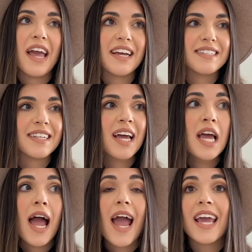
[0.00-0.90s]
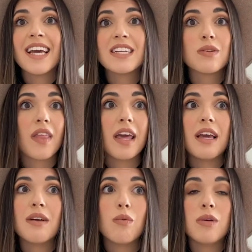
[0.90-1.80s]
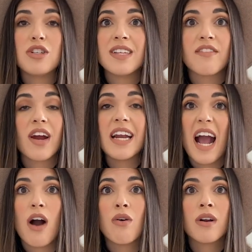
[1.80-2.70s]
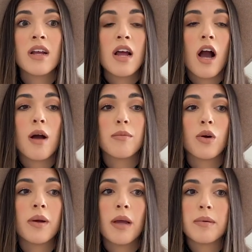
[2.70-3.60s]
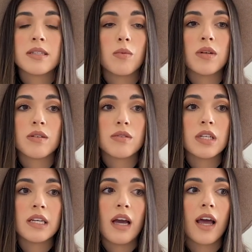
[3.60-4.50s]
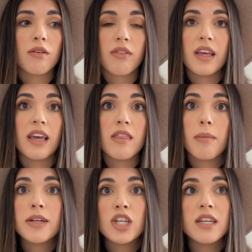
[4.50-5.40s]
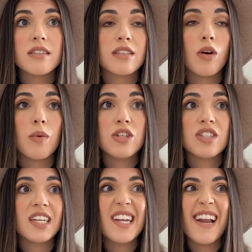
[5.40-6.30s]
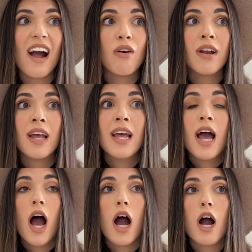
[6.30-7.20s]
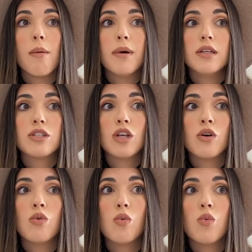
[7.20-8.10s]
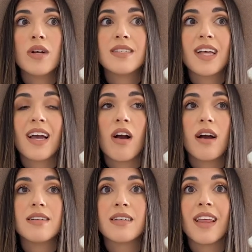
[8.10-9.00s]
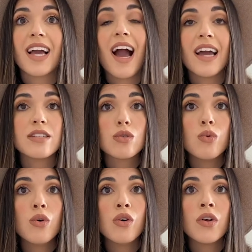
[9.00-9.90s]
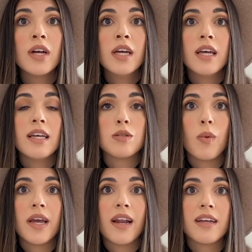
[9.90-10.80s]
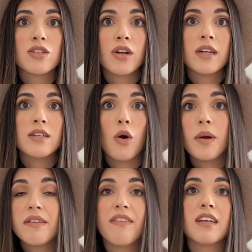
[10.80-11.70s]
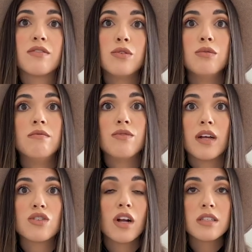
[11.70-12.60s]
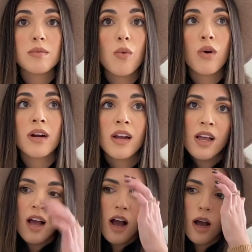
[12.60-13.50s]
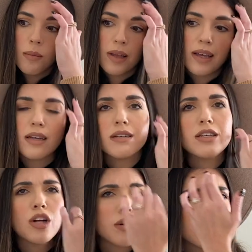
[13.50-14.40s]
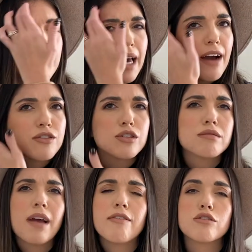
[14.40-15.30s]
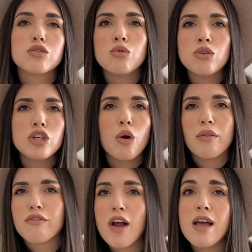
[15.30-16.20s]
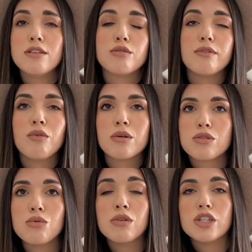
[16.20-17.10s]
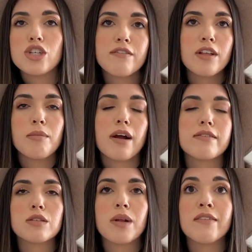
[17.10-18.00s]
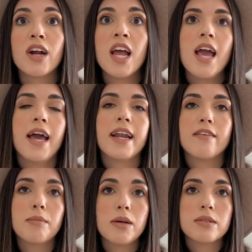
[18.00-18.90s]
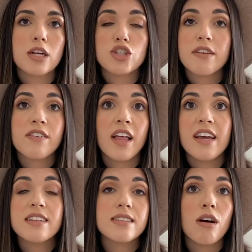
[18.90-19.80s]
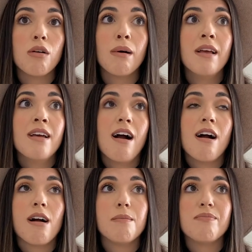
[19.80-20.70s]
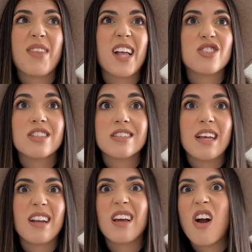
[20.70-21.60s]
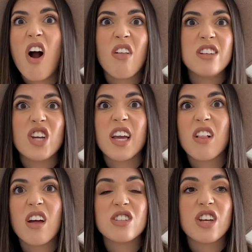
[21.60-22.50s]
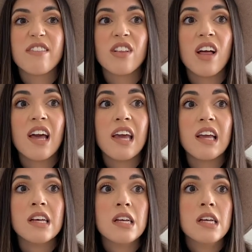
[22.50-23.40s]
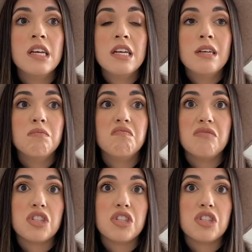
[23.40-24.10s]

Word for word: and and they we just never ate out um, growing up because it wasn't really I don't think in the budget. So we just didn't eat out. Um, so once I got into like high school is when I started going to fast food restaurants more. Um, like, you know, cause it'd be after, after school, you go with friends or before school, get Chick-fil-A breakfast, whatever. And everybody always got Chick-fil-A. So, um, that's just, and in college, I ate a lot of Chick-fil-A it's